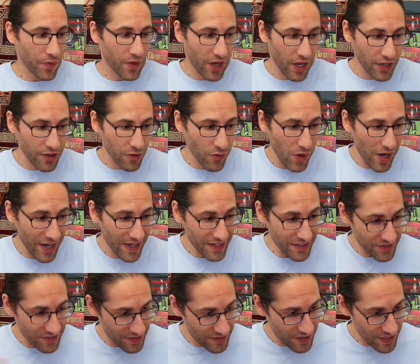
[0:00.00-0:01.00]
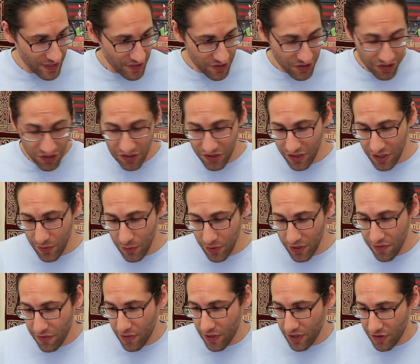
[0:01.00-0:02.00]
Otherwise, certainly
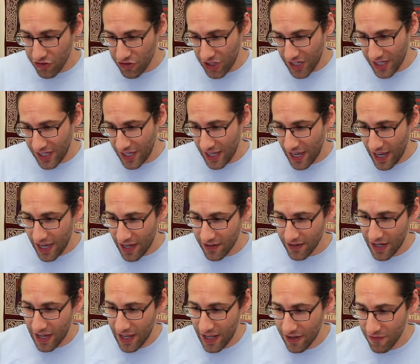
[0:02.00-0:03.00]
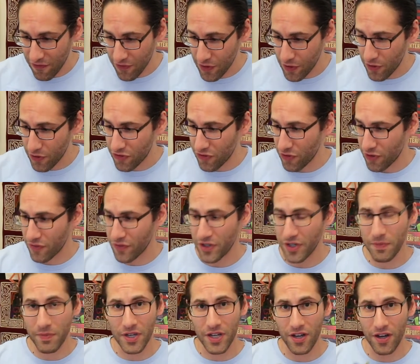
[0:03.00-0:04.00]
worth checking out, and for those who are
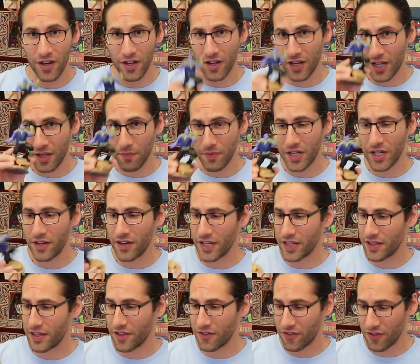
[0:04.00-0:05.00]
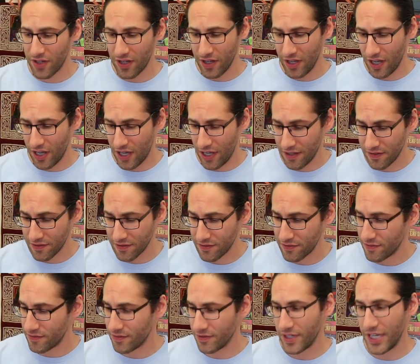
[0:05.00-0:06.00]
really big on like a mini like this,
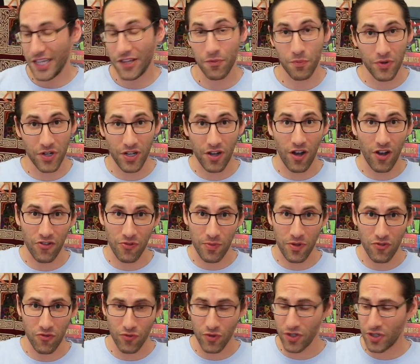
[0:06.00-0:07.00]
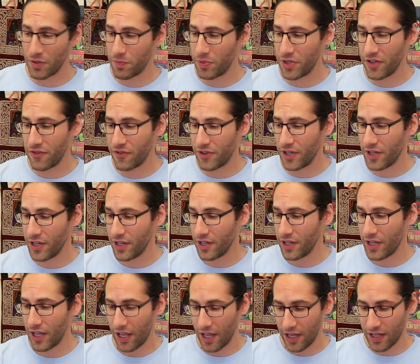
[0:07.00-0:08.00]
it's pretty awesome. It's really beefy,
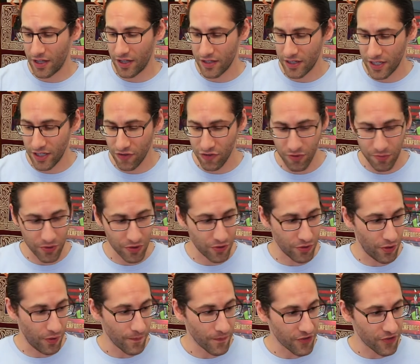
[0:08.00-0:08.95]
and he's super cool.